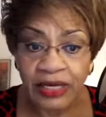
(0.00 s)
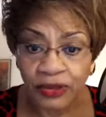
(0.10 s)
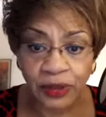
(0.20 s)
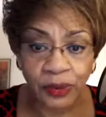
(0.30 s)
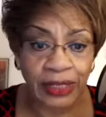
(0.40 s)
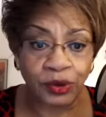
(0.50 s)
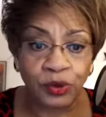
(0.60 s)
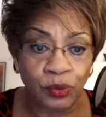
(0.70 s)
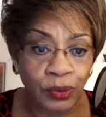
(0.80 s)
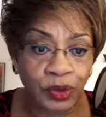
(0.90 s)
just like,
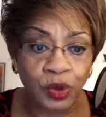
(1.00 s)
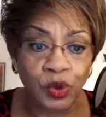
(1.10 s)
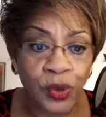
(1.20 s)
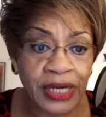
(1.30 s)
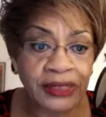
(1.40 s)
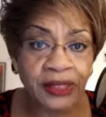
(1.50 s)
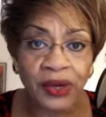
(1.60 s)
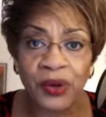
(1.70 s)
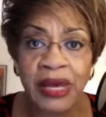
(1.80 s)
what, two weeks ago?